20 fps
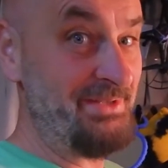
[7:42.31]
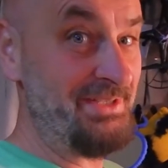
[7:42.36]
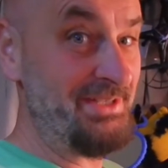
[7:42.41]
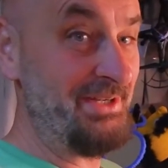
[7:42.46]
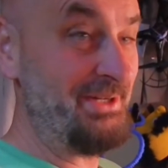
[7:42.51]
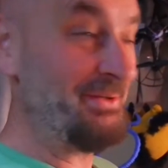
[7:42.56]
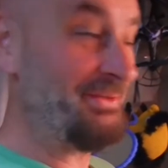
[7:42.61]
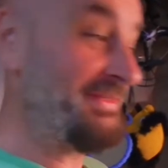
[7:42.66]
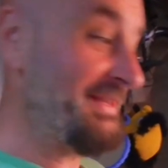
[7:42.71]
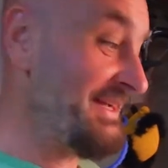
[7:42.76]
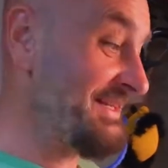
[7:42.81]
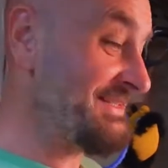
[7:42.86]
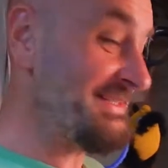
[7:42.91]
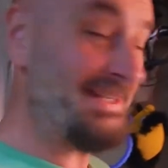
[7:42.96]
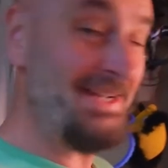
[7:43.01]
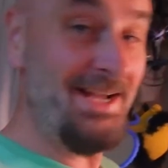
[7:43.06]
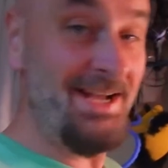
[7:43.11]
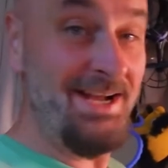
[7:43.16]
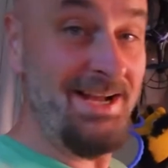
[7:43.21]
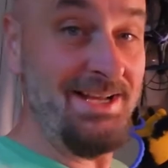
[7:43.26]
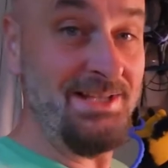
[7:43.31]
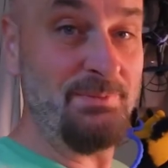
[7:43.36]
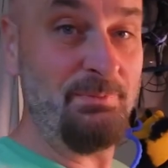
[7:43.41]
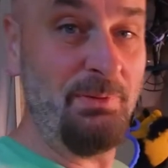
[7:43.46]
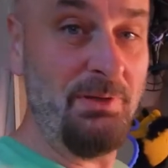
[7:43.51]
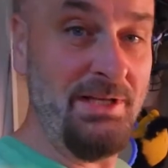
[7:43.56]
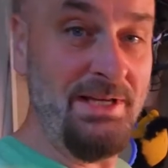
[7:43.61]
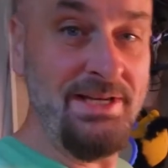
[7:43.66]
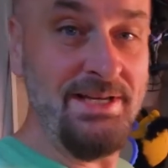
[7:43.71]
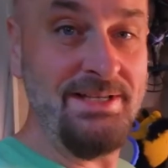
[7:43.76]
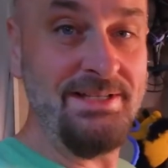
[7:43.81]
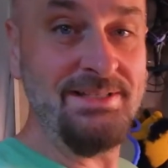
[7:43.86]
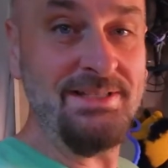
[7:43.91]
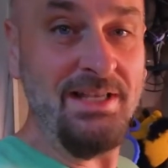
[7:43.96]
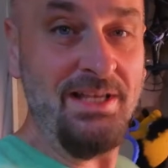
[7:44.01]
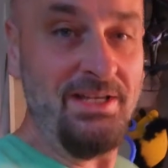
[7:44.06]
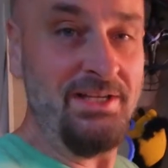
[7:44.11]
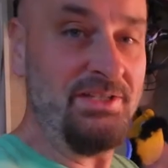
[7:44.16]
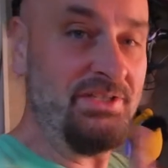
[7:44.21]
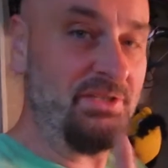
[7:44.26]
So thanks, guys. Please
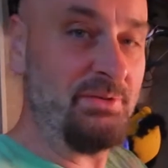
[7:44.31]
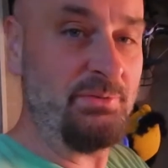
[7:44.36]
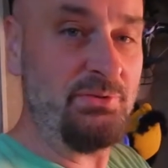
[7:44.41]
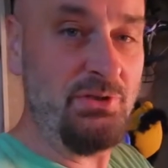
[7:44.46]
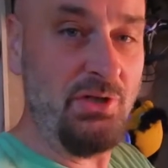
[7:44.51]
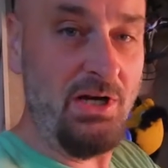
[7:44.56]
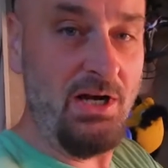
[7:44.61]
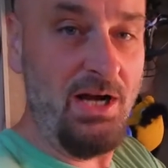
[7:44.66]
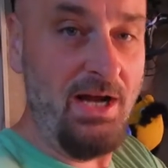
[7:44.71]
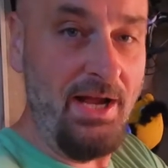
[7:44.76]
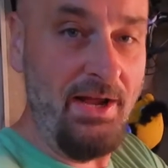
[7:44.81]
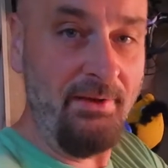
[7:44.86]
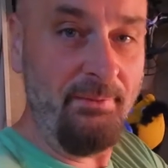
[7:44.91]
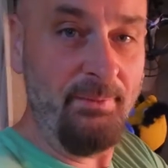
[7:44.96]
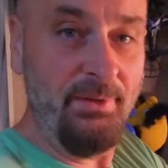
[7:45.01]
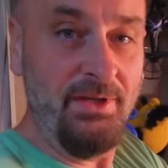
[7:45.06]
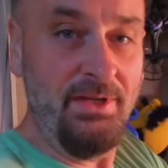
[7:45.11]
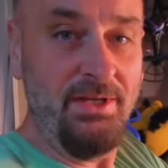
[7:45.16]
subscribe,